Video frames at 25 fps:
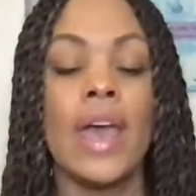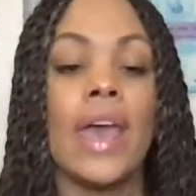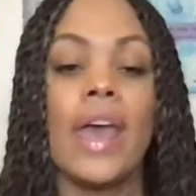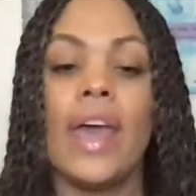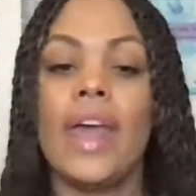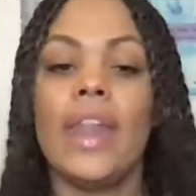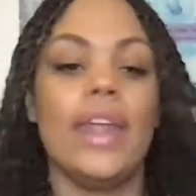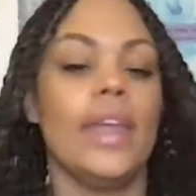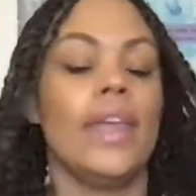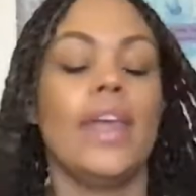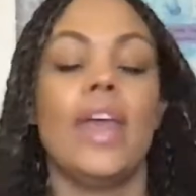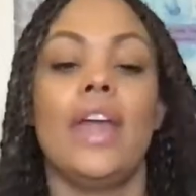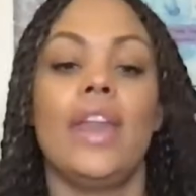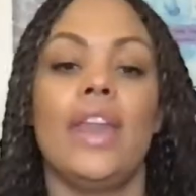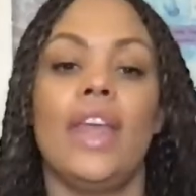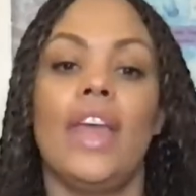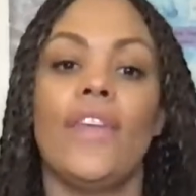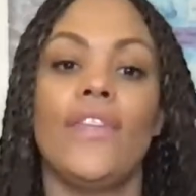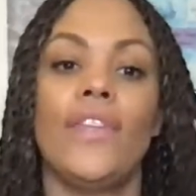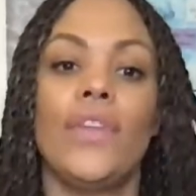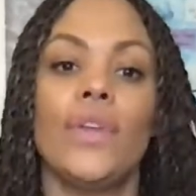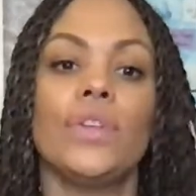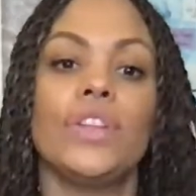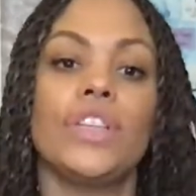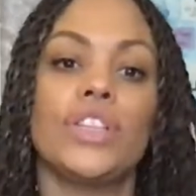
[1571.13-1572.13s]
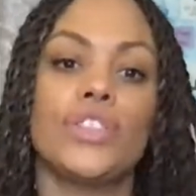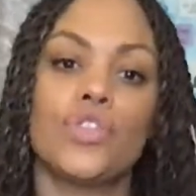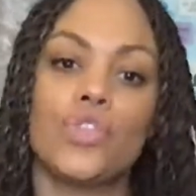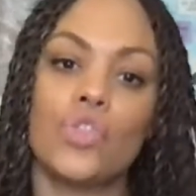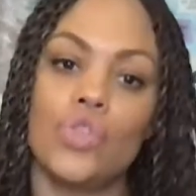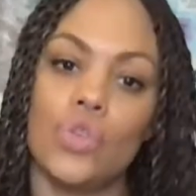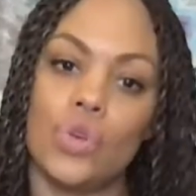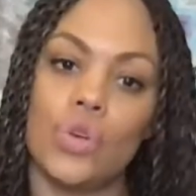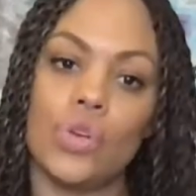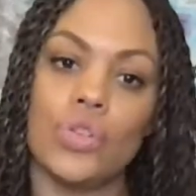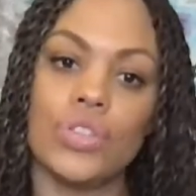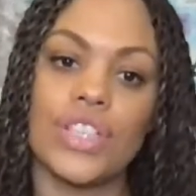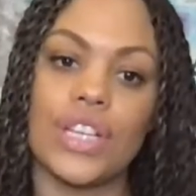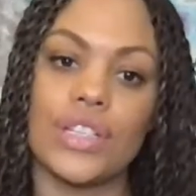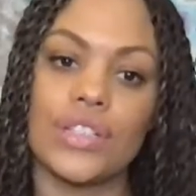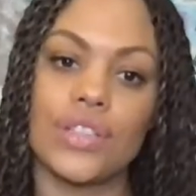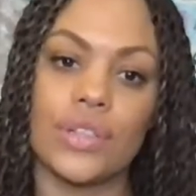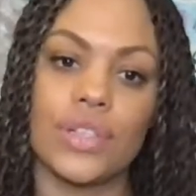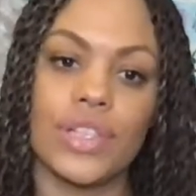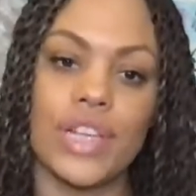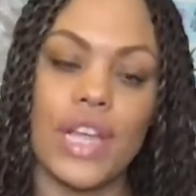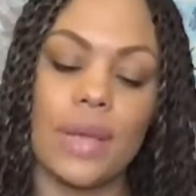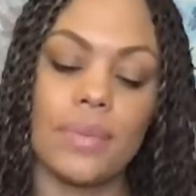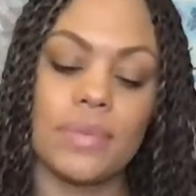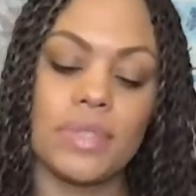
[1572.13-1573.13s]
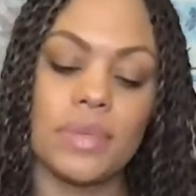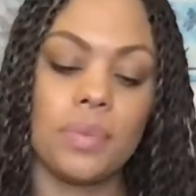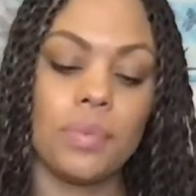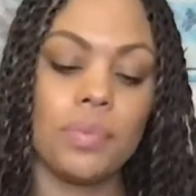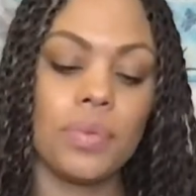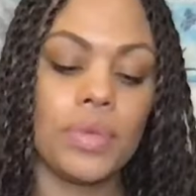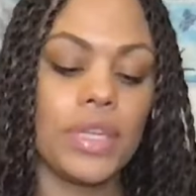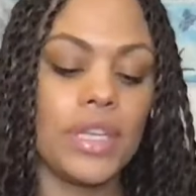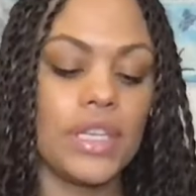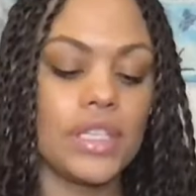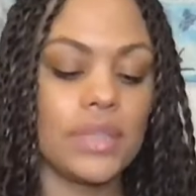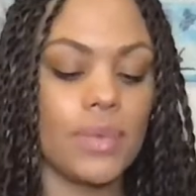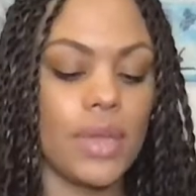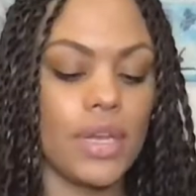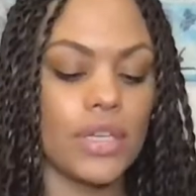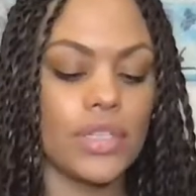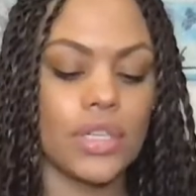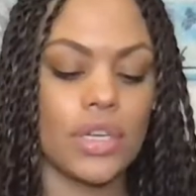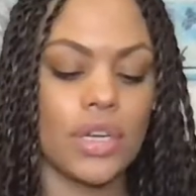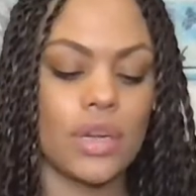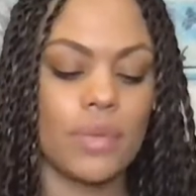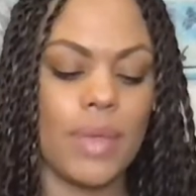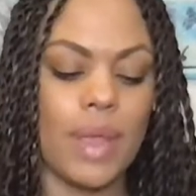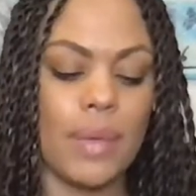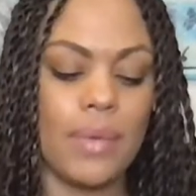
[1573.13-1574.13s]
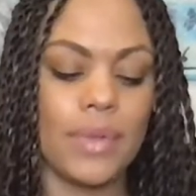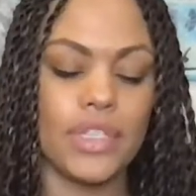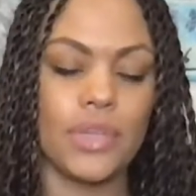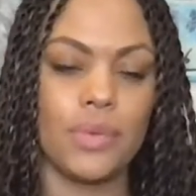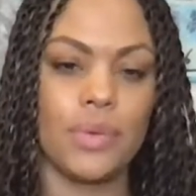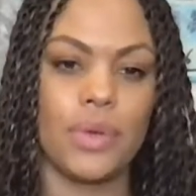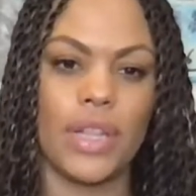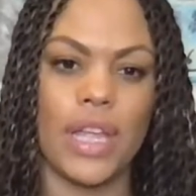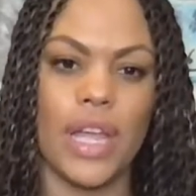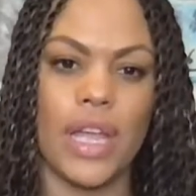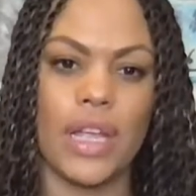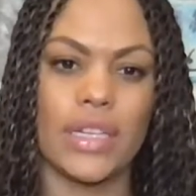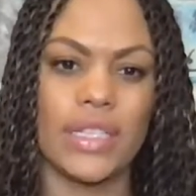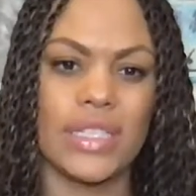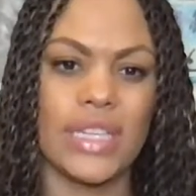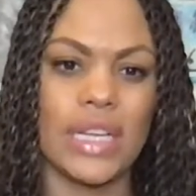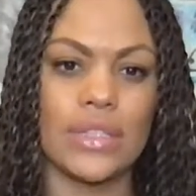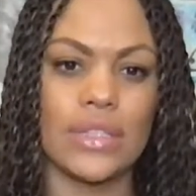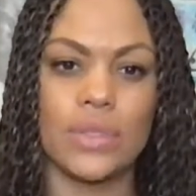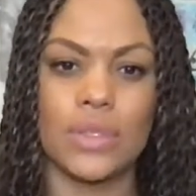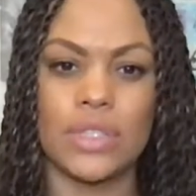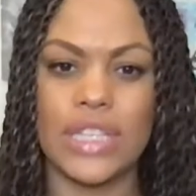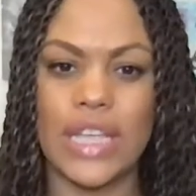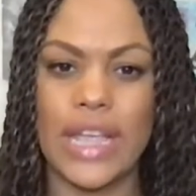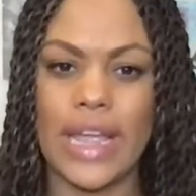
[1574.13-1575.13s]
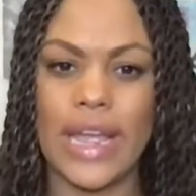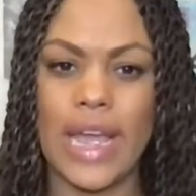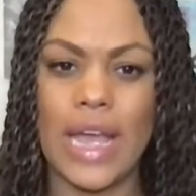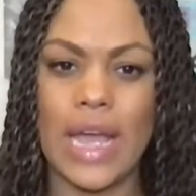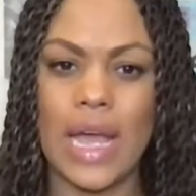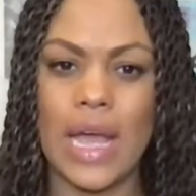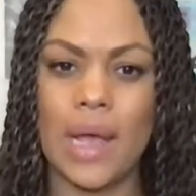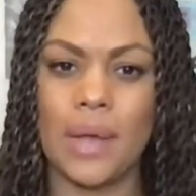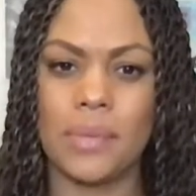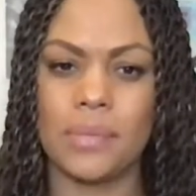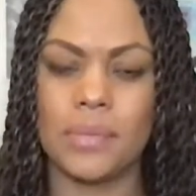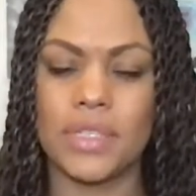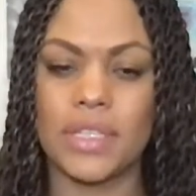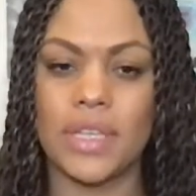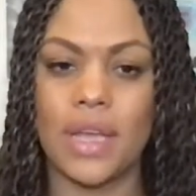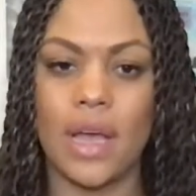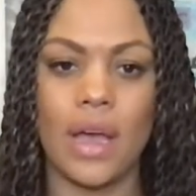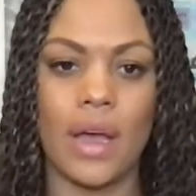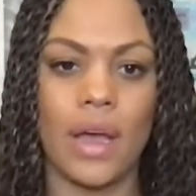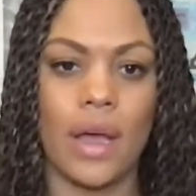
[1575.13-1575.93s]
And again, if you just Google dental dams, please make sure maybe to put like dental dams,